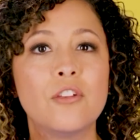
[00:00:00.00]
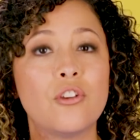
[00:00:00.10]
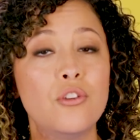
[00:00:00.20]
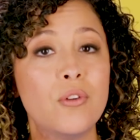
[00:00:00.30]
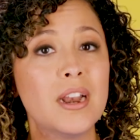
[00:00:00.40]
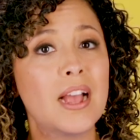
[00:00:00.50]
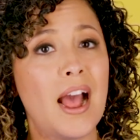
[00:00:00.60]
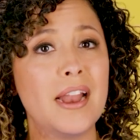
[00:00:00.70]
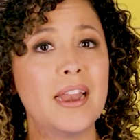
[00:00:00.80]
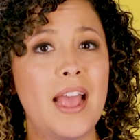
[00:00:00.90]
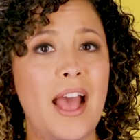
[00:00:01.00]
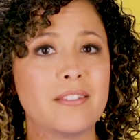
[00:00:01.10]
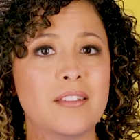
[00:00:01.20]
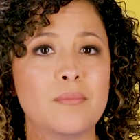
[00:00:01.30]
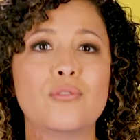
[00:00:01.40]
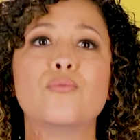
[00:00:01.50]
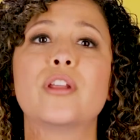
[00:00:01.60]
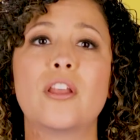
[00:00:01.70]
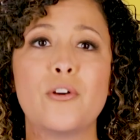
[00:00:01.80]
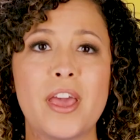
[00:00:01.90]
so you can kindly ask them to
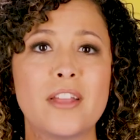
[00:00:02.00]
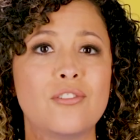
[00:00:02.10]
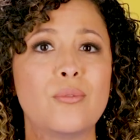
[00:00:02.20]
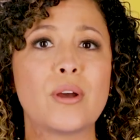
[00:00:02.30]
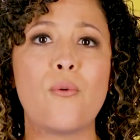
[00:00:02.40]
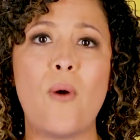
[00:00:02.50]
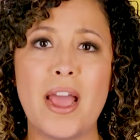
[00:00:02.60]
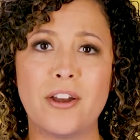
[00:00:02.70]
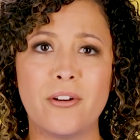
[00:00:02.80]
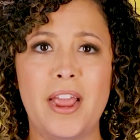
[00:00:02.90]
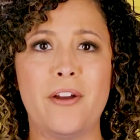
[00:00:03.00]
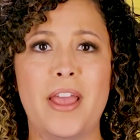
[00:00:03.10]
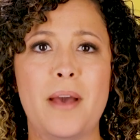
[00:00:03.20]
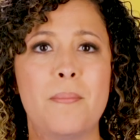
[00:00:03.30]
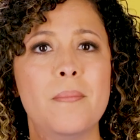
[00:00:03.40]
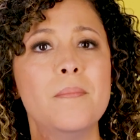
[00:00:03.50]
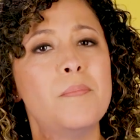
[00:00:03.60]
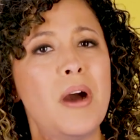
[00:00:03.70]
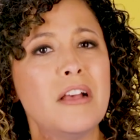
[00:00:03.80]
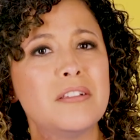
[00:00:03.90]
relocate to a quieter area,
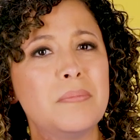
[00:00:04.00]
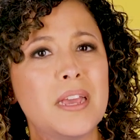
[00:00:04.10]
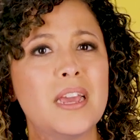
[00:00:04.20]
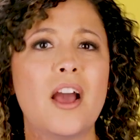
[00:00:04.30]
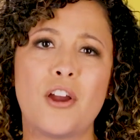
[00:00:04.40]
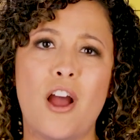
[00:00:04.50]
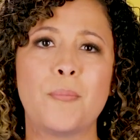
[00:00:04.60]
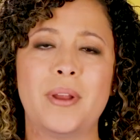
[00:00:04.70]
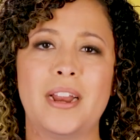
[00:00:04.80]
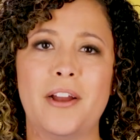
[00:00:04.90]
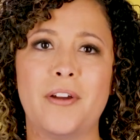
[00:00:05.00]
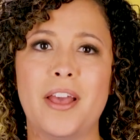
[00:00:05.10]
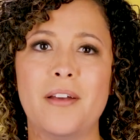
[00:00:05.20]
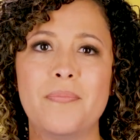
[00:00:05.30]
possibly a carpeted area.